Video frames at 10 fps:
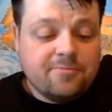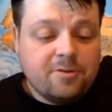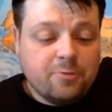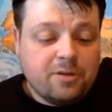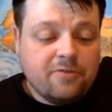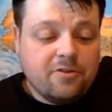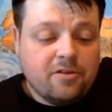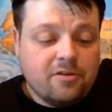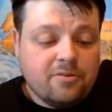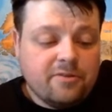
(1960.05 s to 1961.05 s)
but would give you a
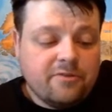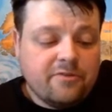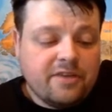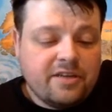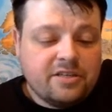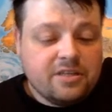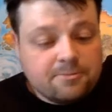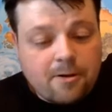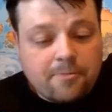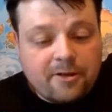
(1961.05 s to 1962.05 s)
little bit of advantage, it's
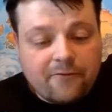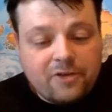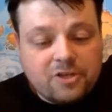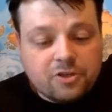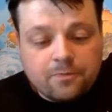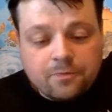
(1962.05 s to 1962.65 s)
probably a feature.